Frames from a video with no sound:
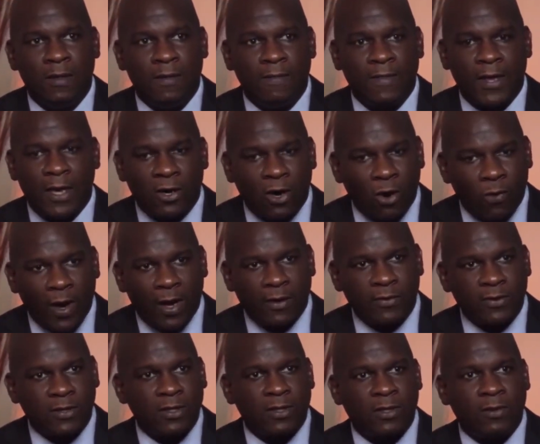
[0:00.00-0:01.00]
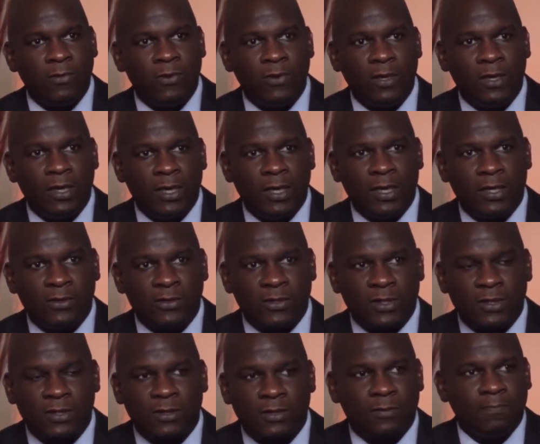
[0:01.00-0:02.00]
that go out into the community and
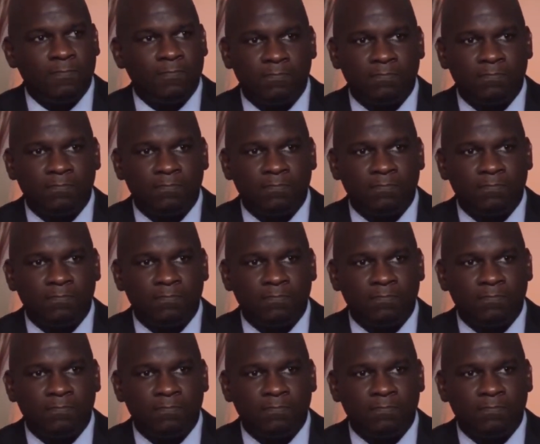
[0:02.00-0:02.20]
just